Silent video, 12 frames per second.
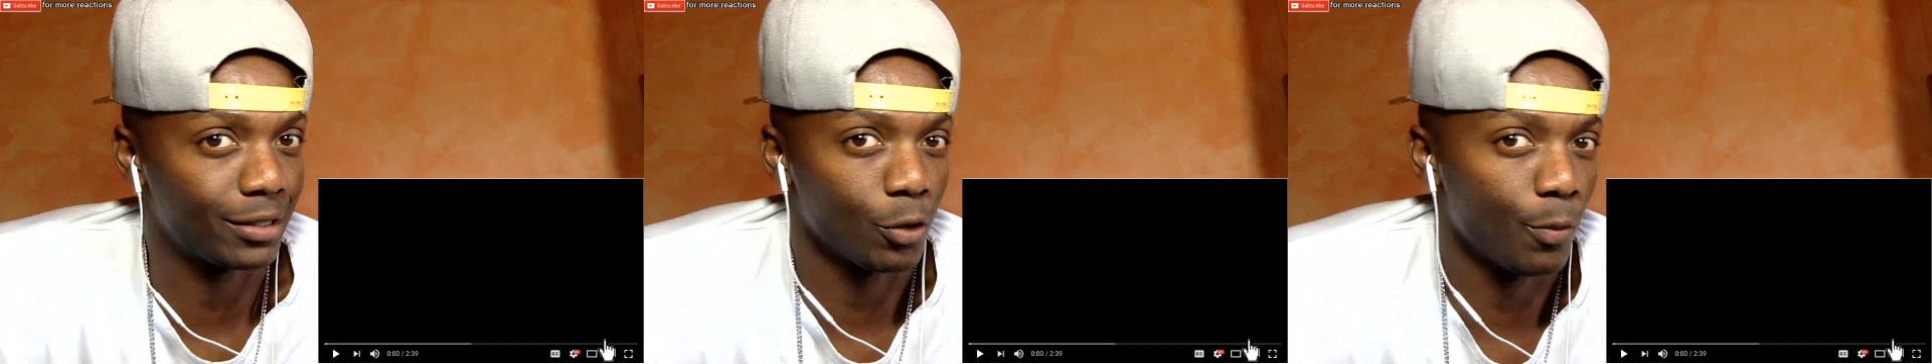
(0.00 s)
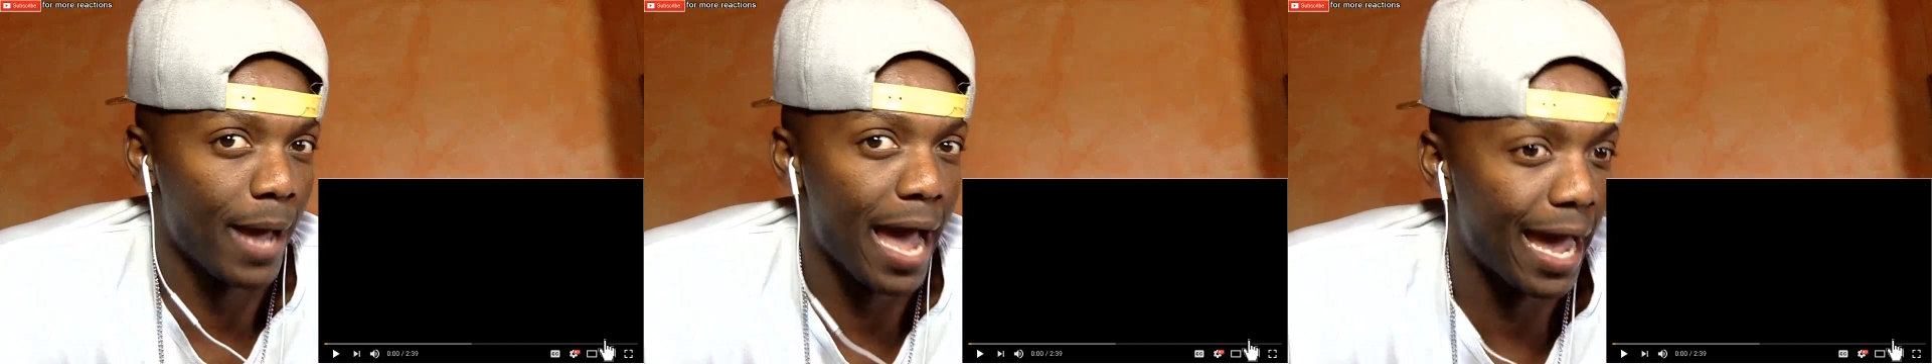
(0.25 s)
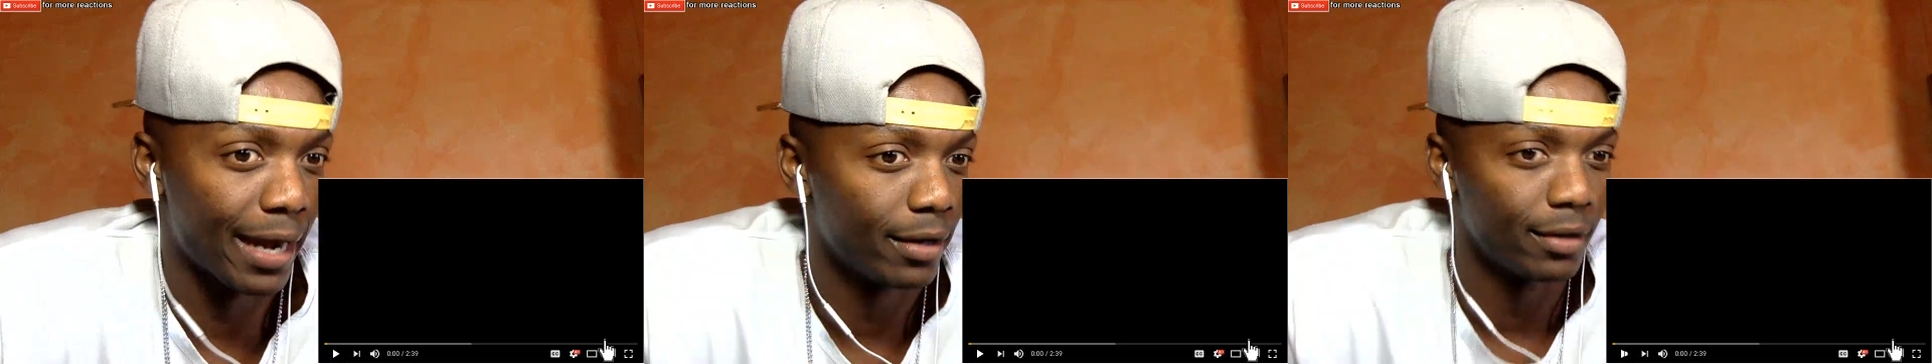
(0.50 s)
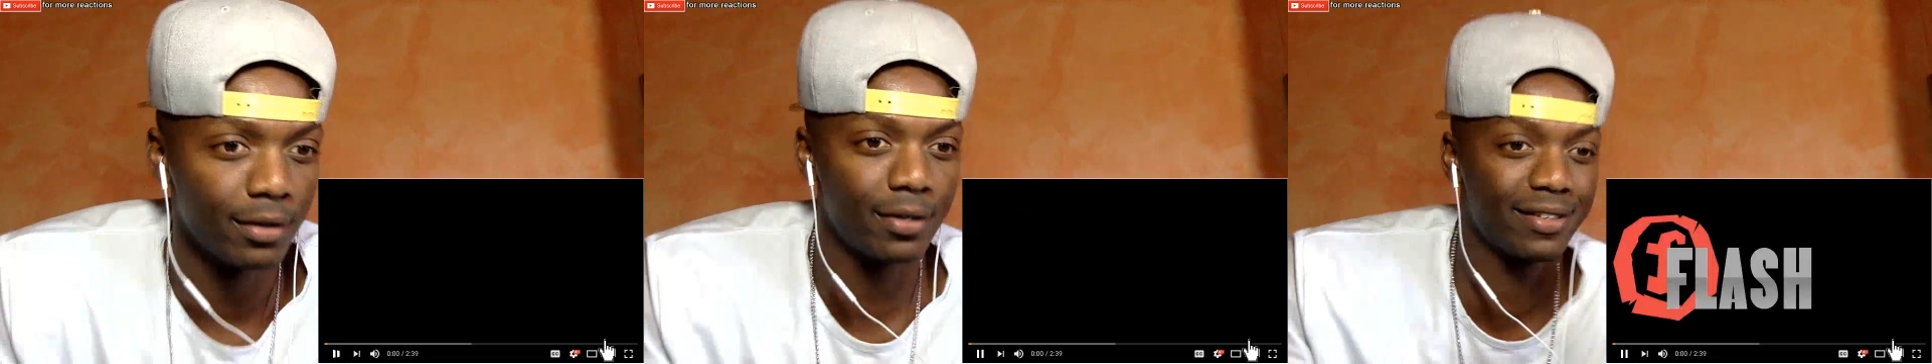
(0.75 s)
too bad.
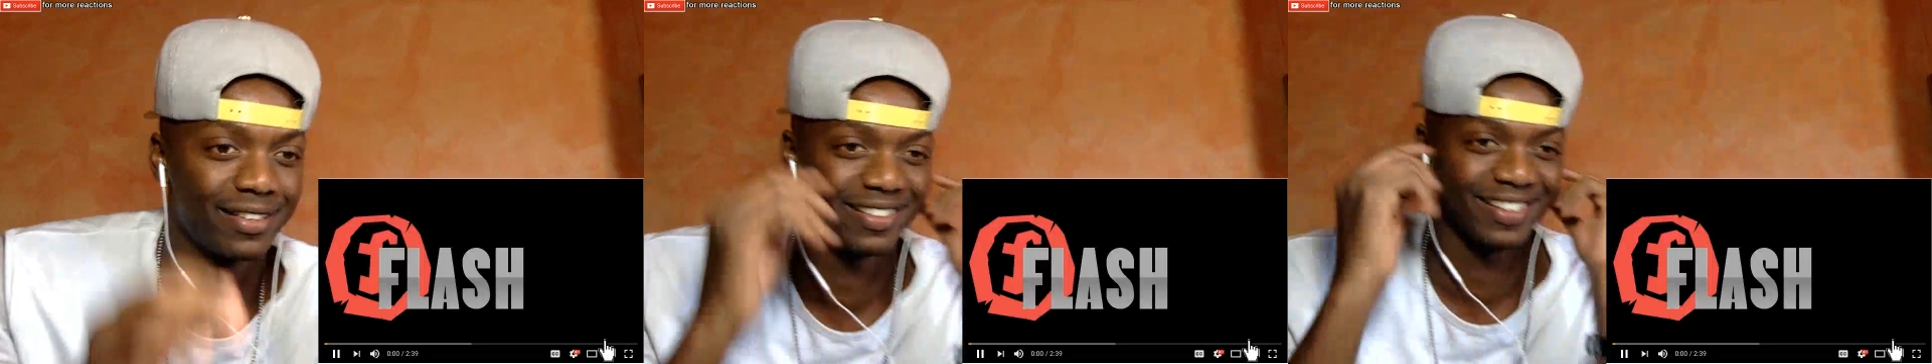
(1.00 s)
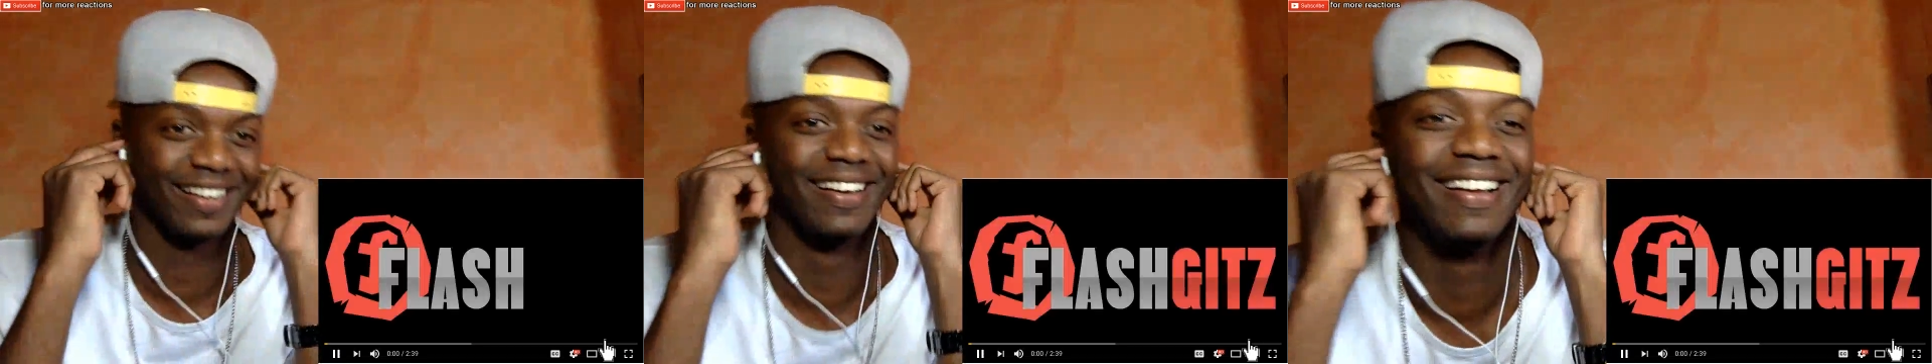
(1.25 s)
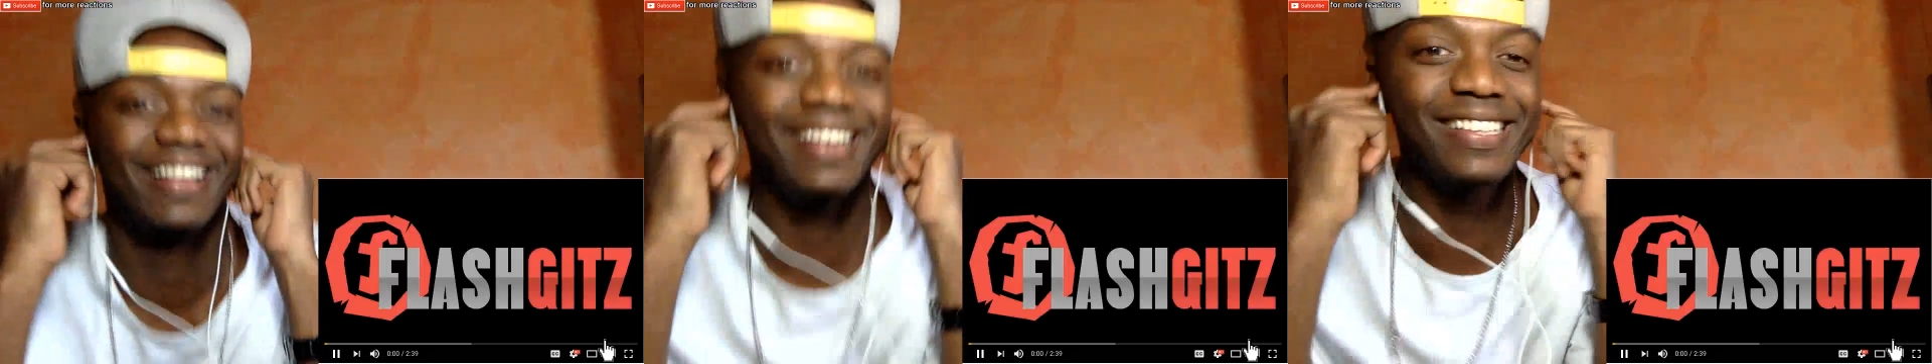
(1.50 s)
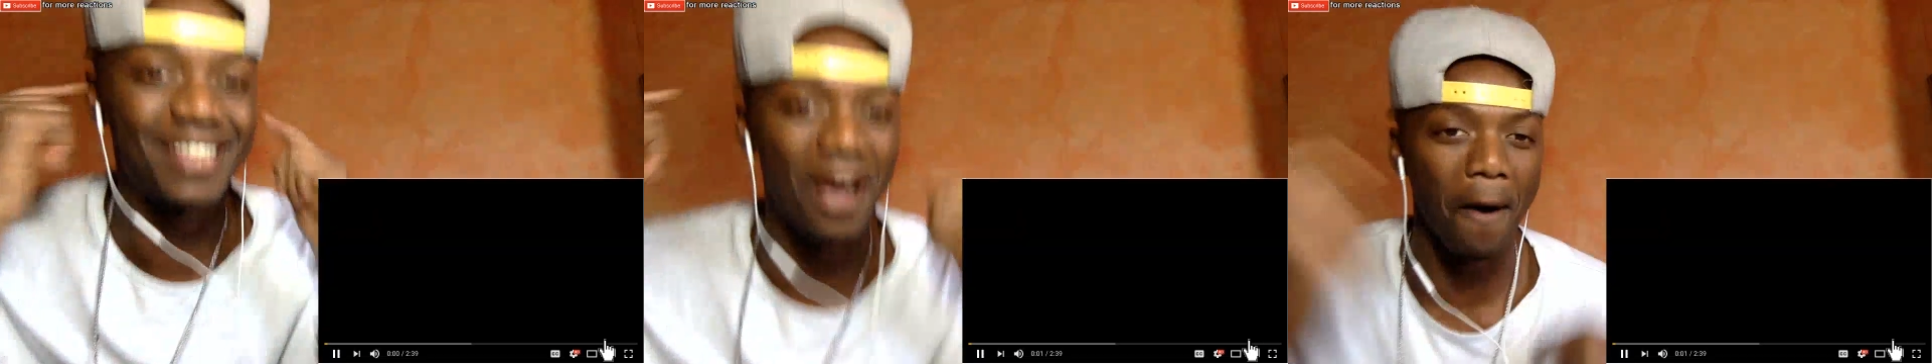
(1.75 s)
Flash game.
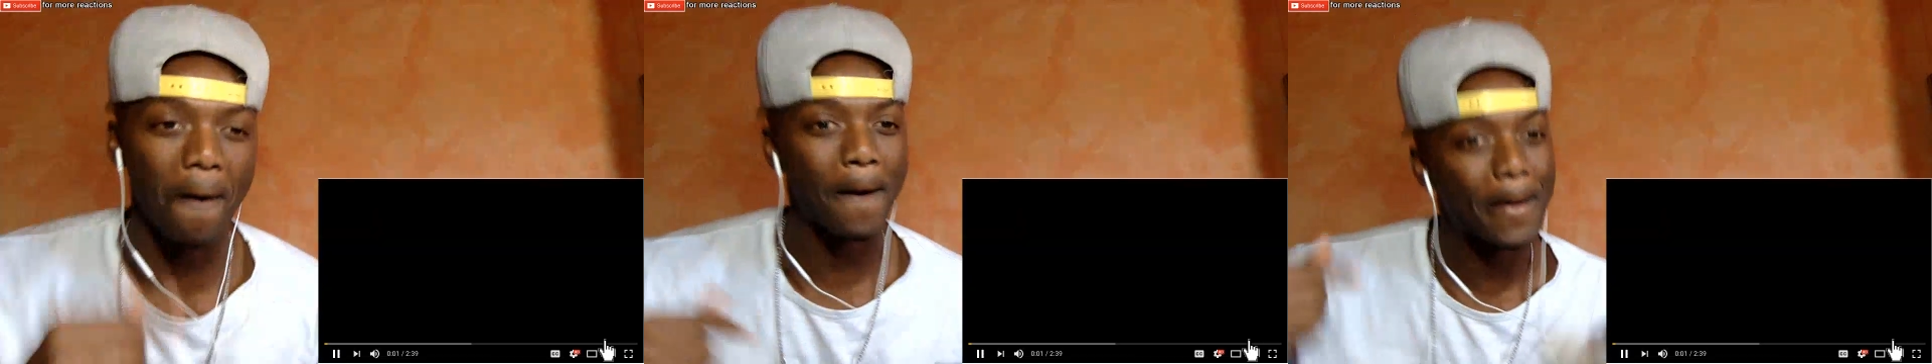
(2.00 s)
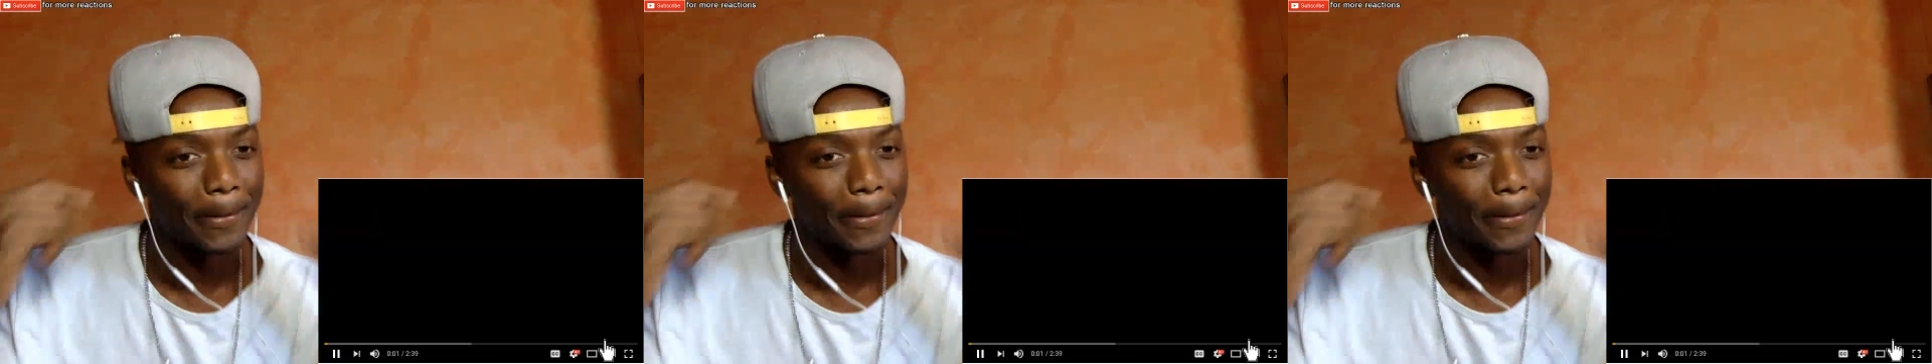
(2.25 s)
Let's go.